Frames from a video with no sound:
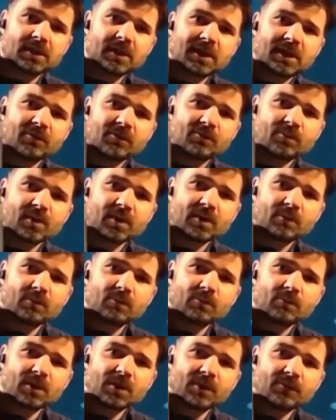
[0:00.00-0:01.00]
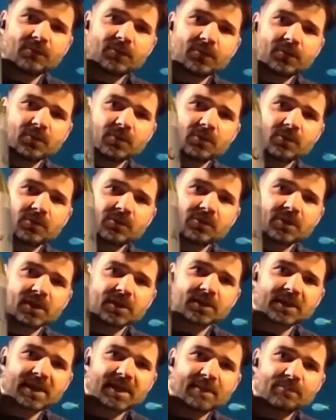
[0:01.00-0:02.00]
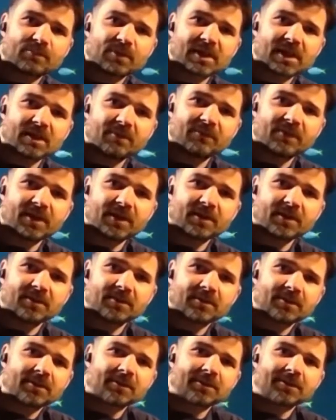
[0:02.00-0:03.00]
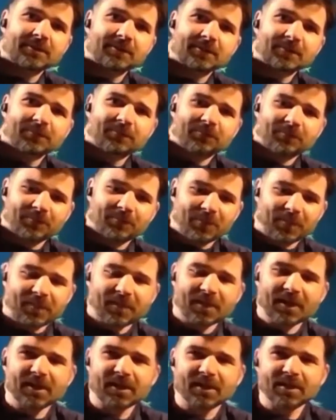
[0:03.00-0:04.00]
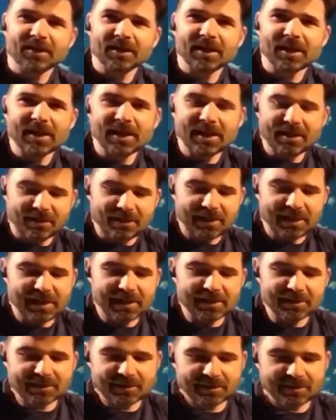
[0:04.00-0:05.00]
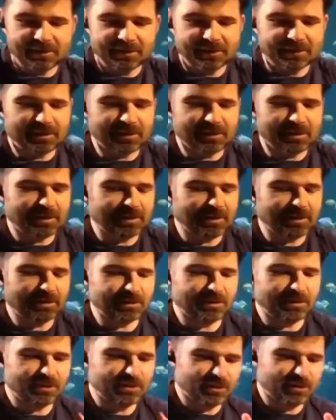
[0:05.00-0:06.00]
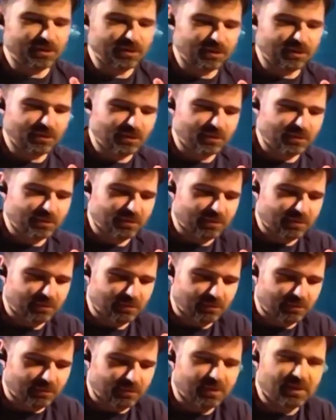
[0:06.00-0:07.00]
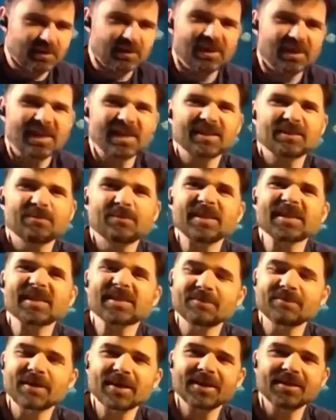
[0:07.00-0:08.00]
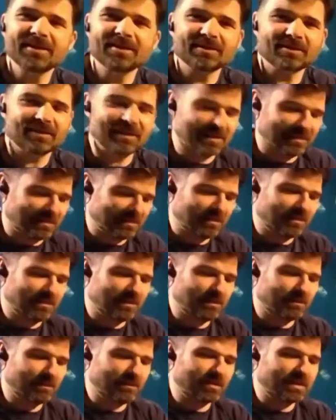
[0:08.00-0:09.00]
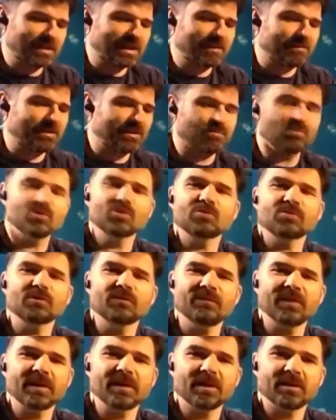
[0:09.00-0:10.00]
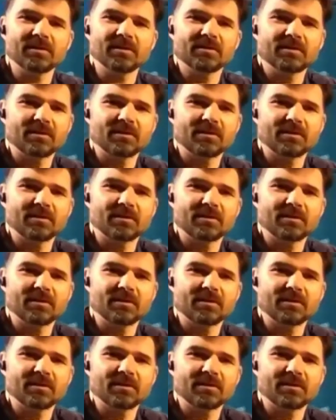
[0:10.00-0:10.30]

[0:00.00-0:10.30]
is my wonderful duct tape brand vinegar. And I'm going to add that to, it's a bit smelly this lesson, isn't it? We've got cabbage water and vinegar.